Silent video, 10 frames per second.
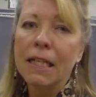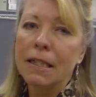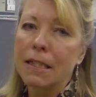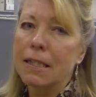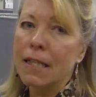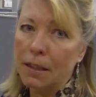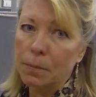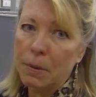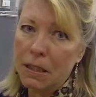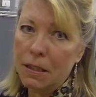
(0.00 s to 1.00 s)
the
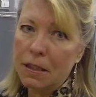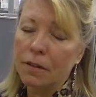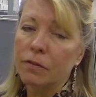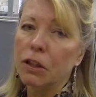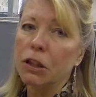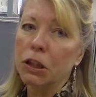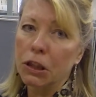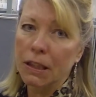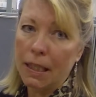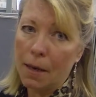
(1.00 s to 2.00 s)
centerpiece of your
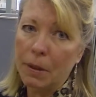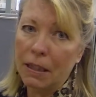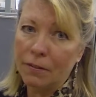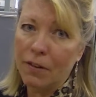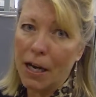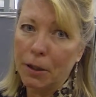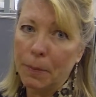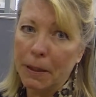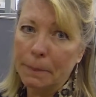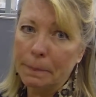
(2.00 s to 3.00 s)
ergonomic environment.